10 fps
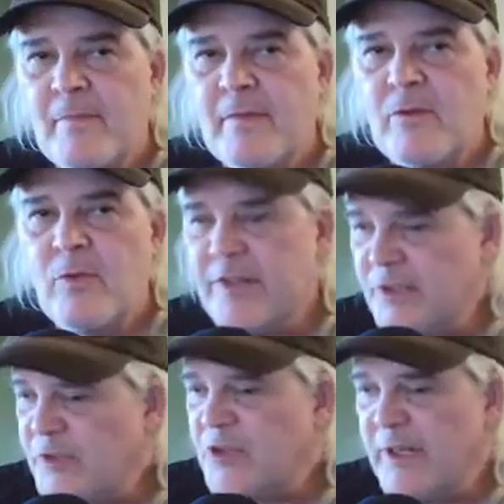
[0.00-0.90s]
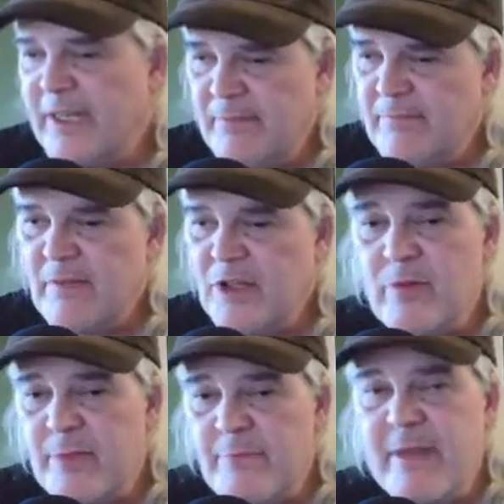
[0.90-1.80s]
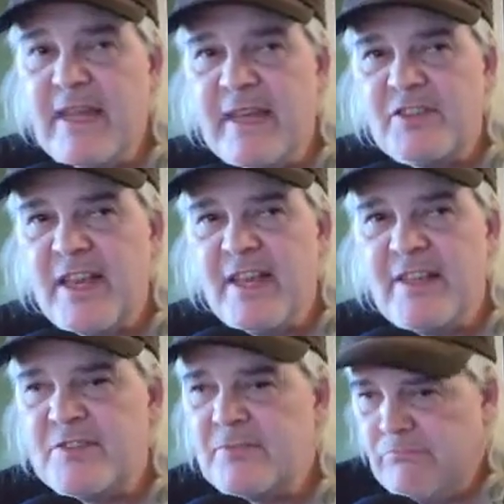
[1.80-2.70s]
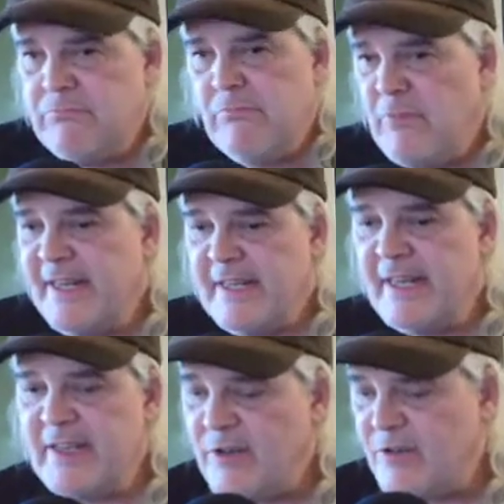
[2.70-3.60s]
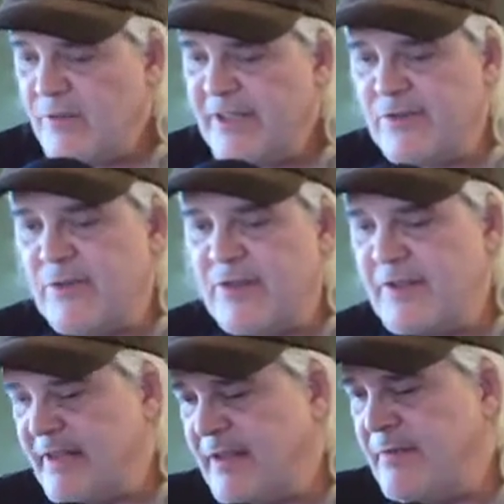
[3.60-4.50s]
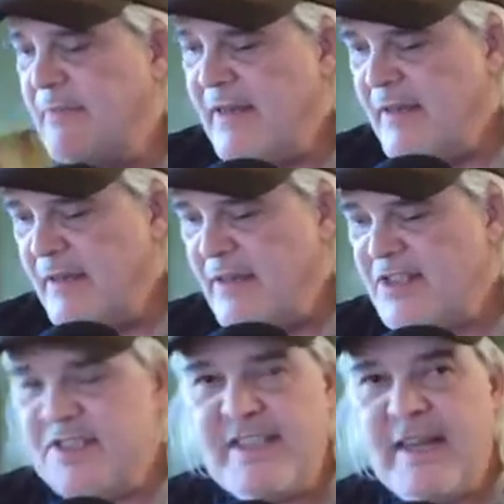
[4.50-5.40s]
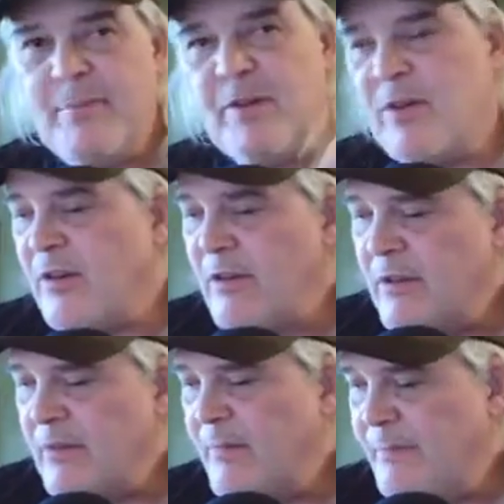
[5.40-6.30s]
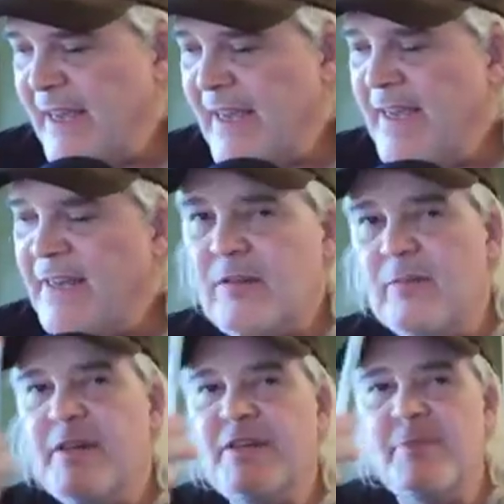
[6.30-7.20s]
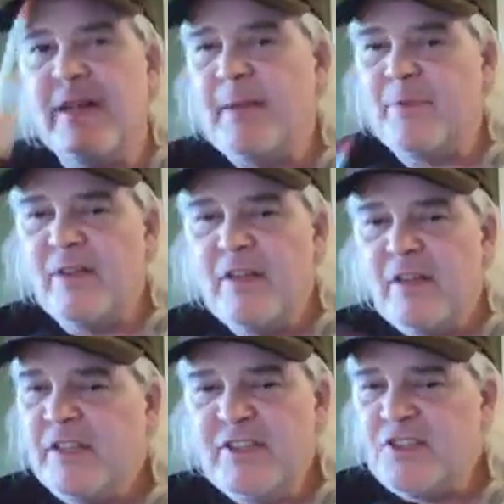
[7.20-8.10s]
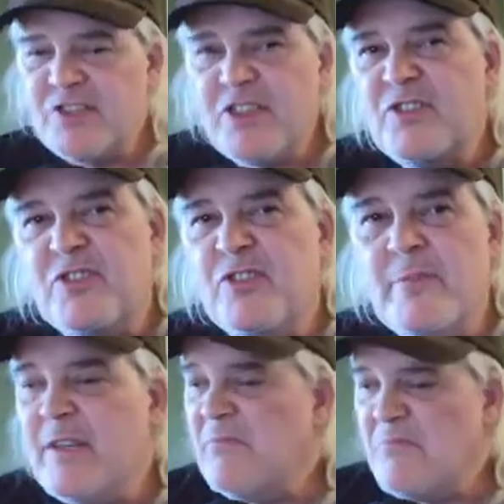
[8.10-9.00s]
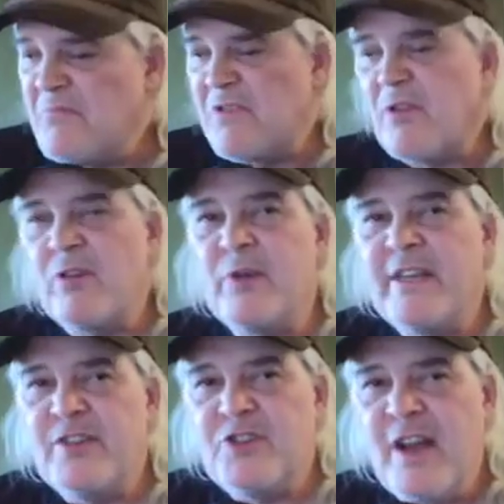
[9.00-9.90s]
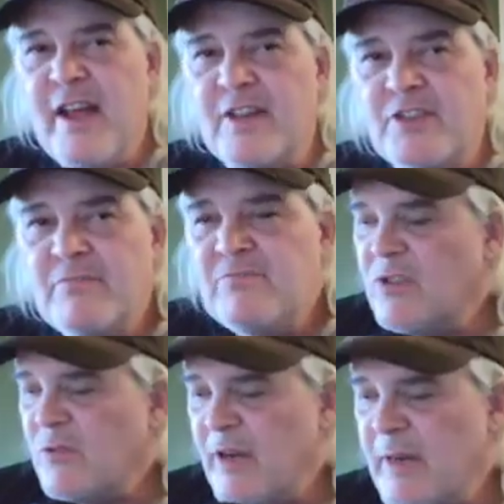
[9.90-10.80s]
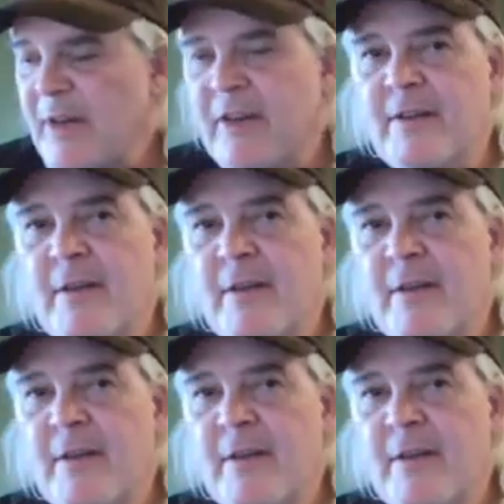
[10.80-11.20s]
where you treat human beings as like any other resource, like a stapler or a pen or a piece of paper. You just consume it and throw it away in the trash. Don't worry about it.